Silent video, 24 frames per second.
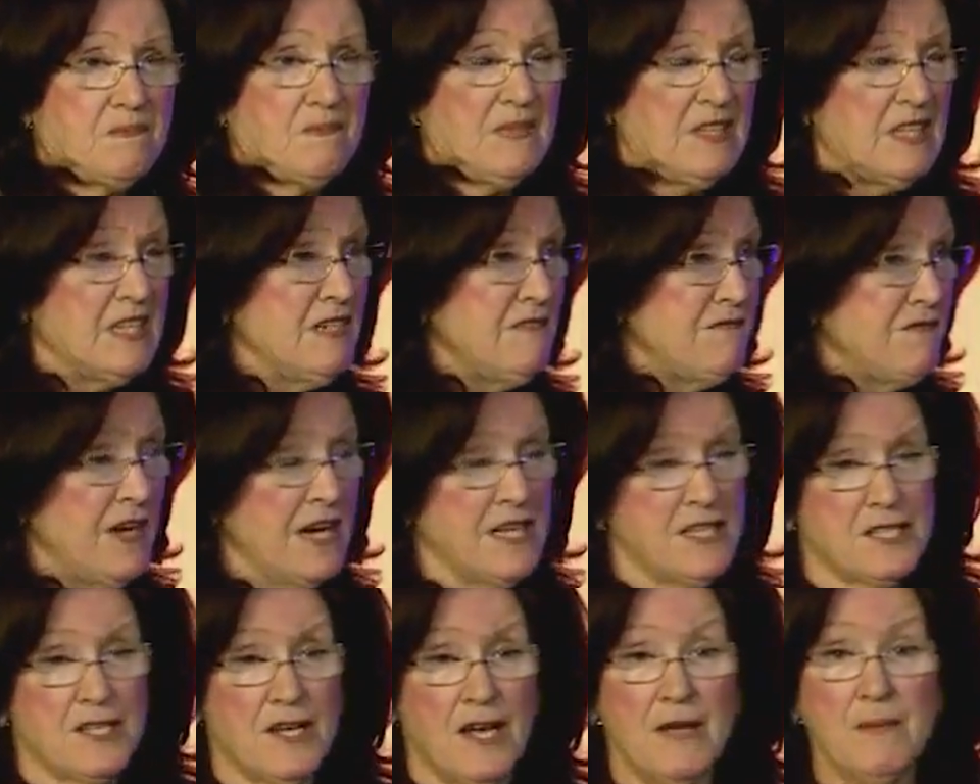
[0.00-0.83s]
He
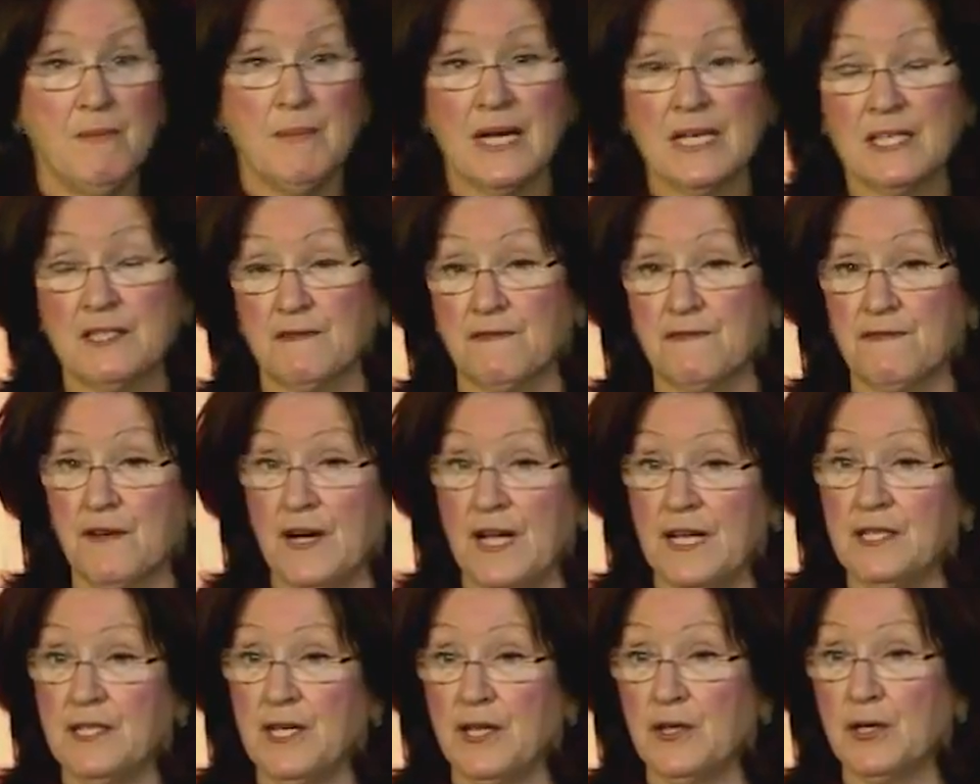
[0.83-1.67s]
finds, he makes a
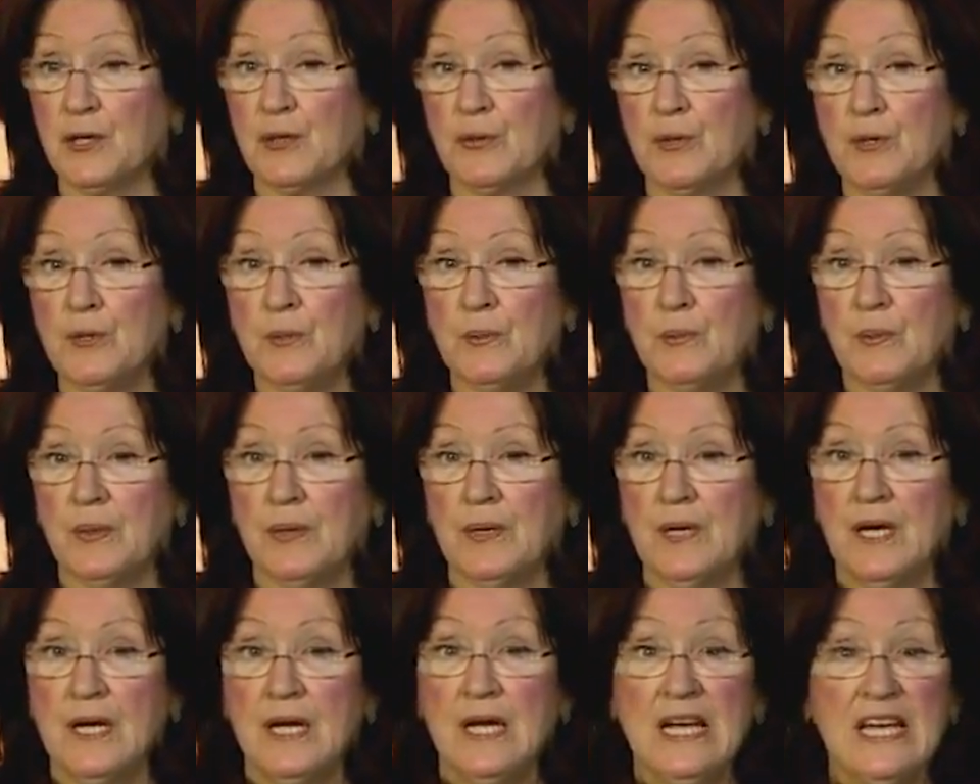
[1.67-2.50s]
friend in the group.
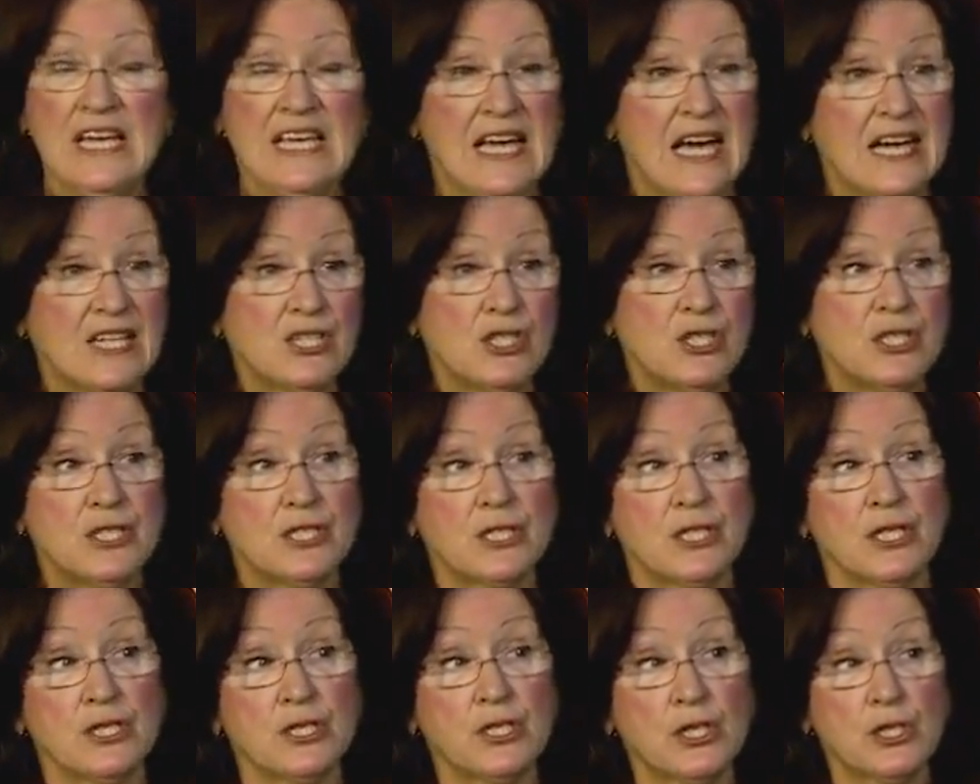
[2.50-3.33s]
He actually
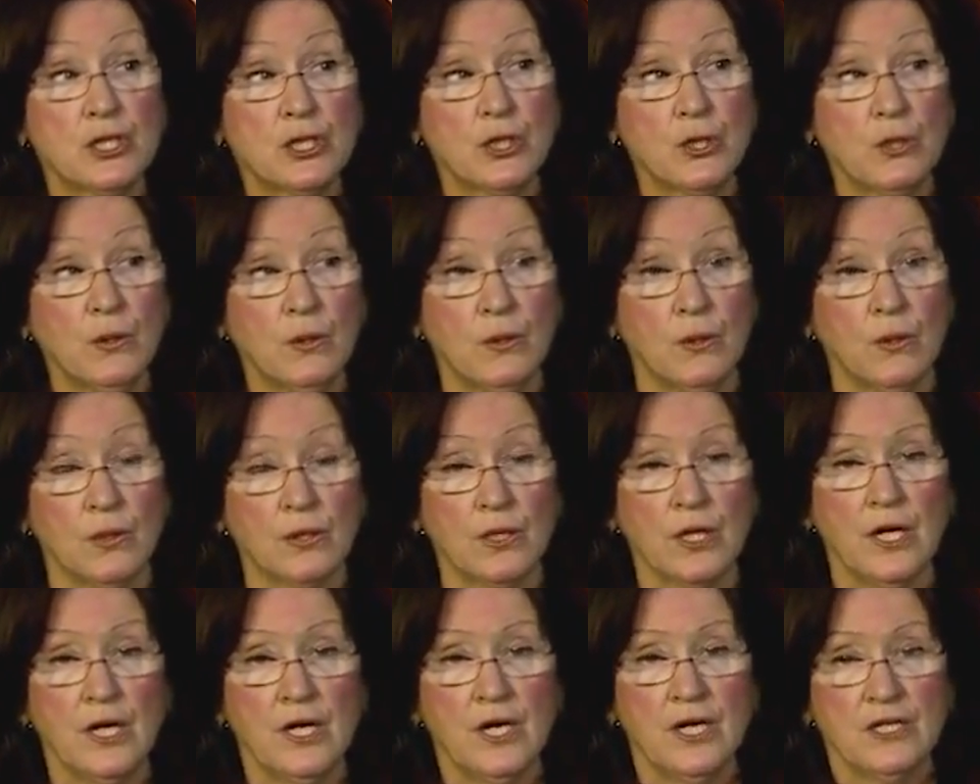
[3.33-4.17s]
starts to talk
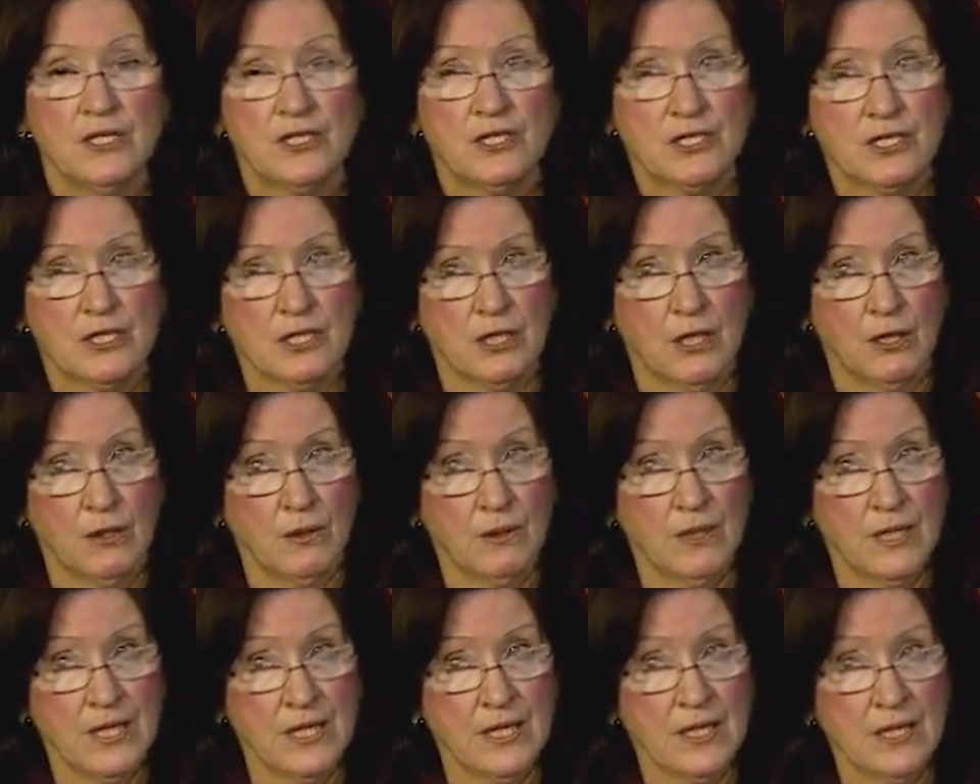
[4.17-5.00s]

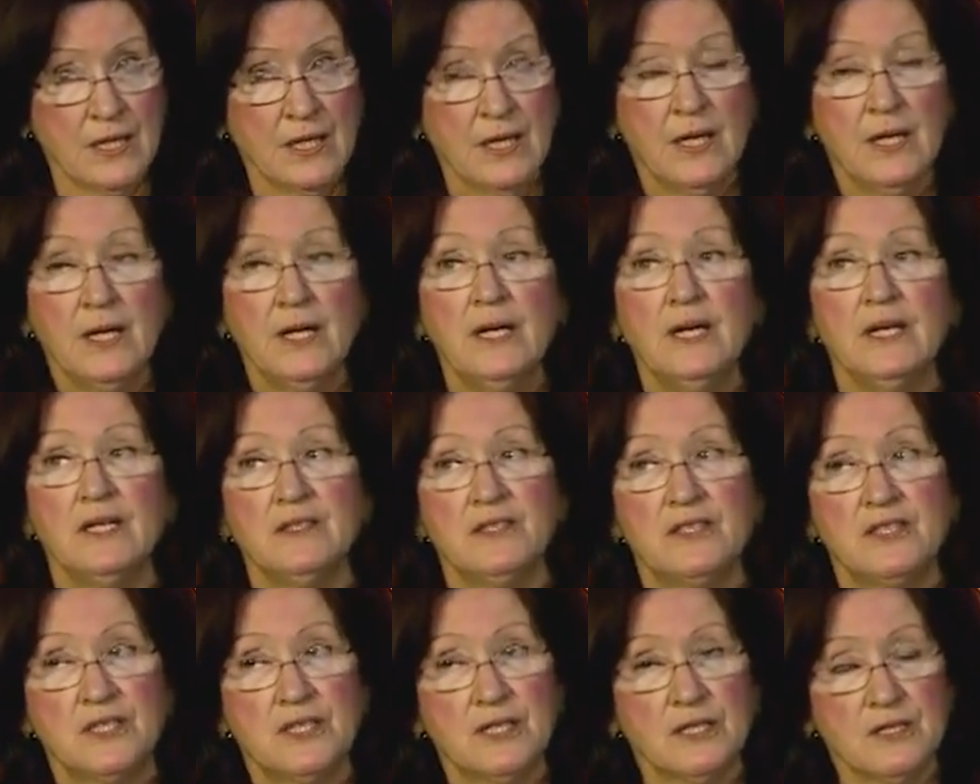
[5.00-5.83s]
slowly, in
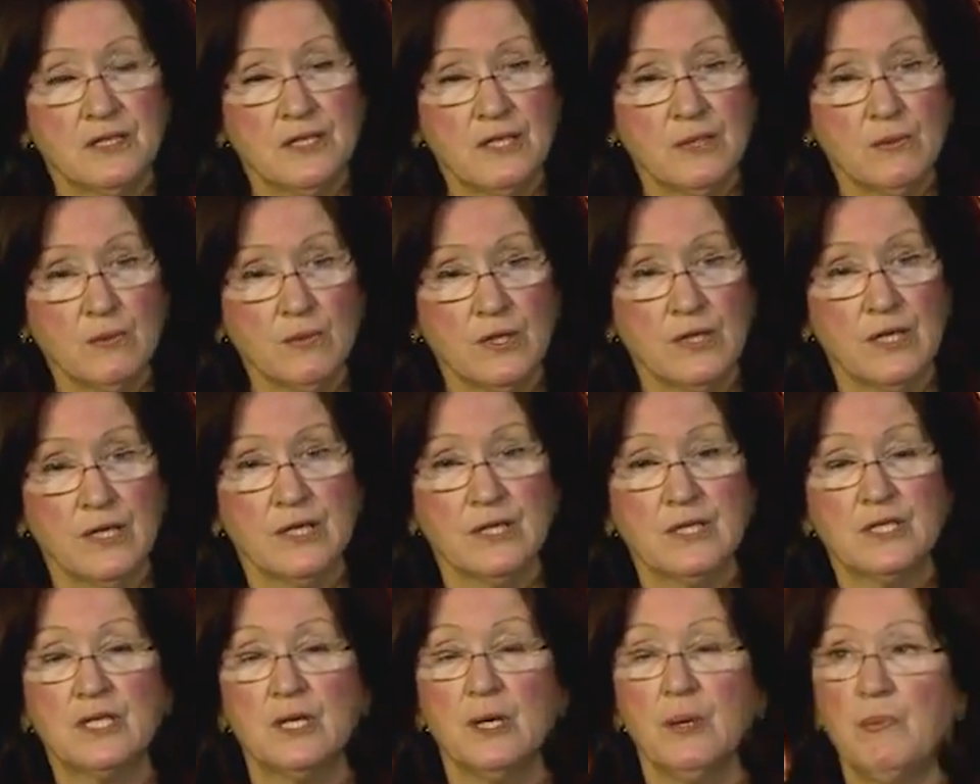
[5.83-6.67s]
stilted
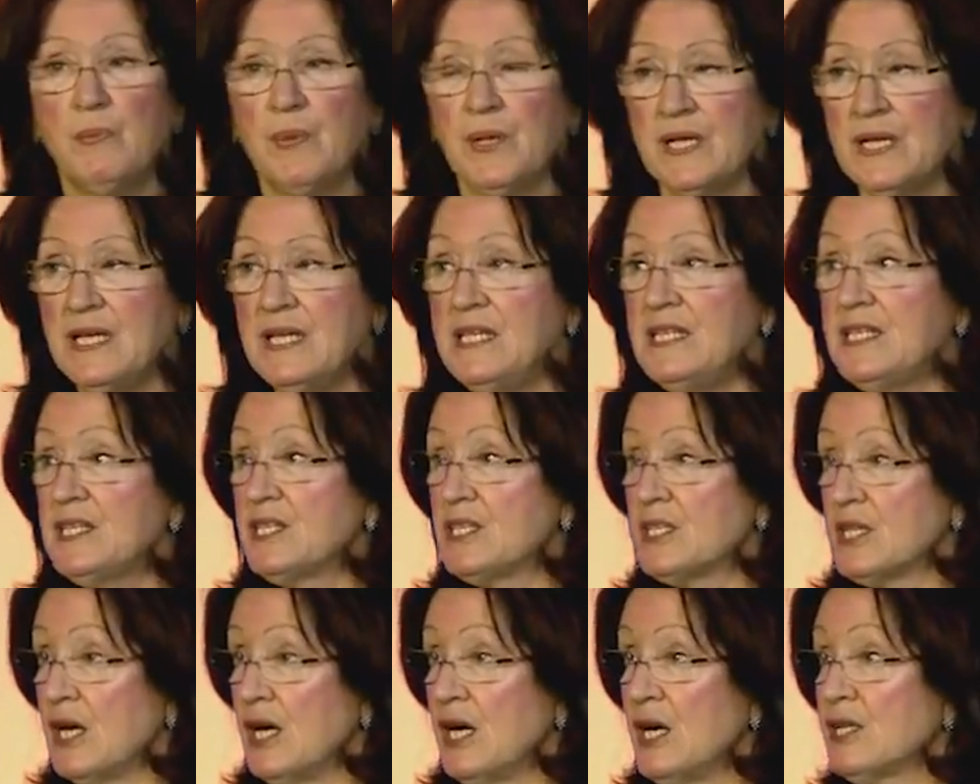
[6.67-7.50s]
words, but he
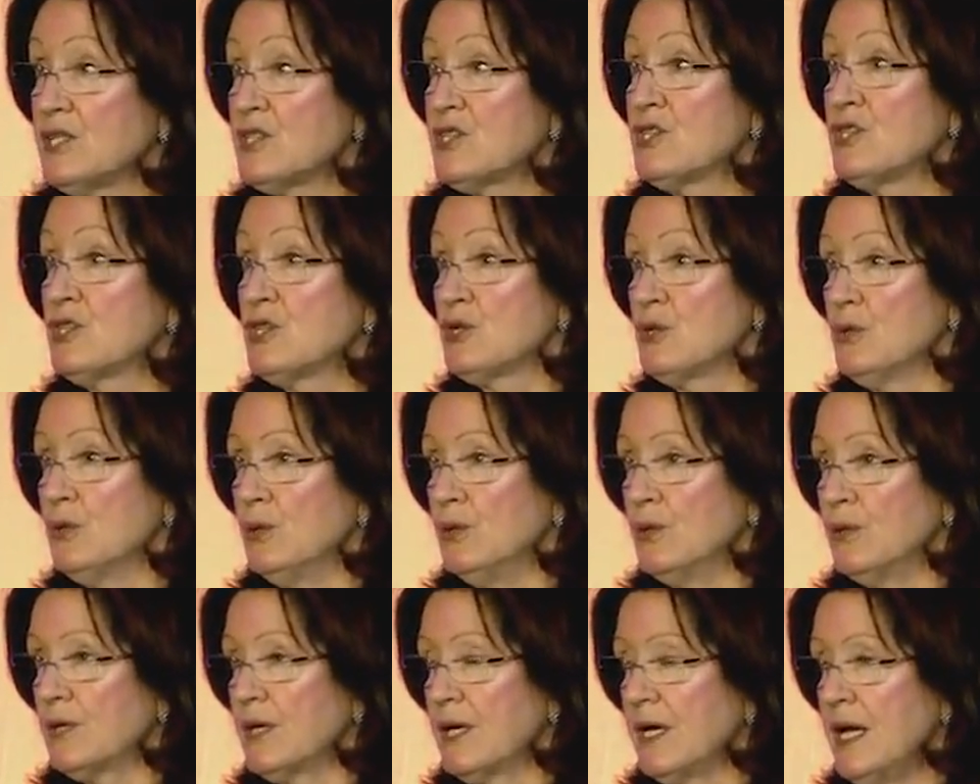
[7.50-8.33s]
starts to
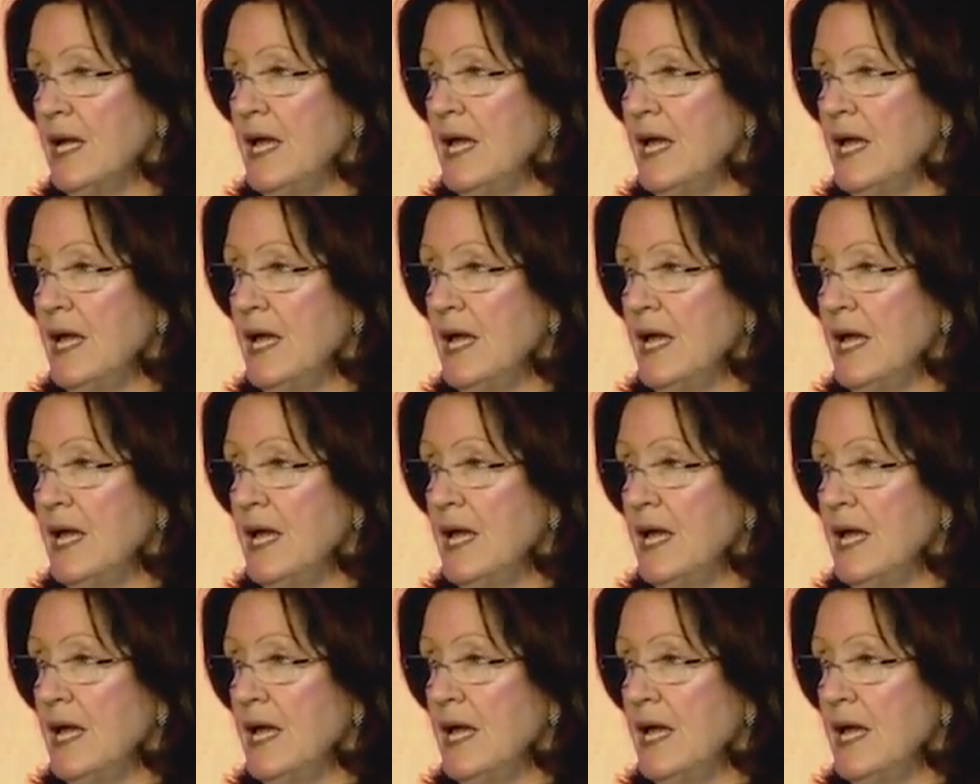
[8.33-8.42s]
talk.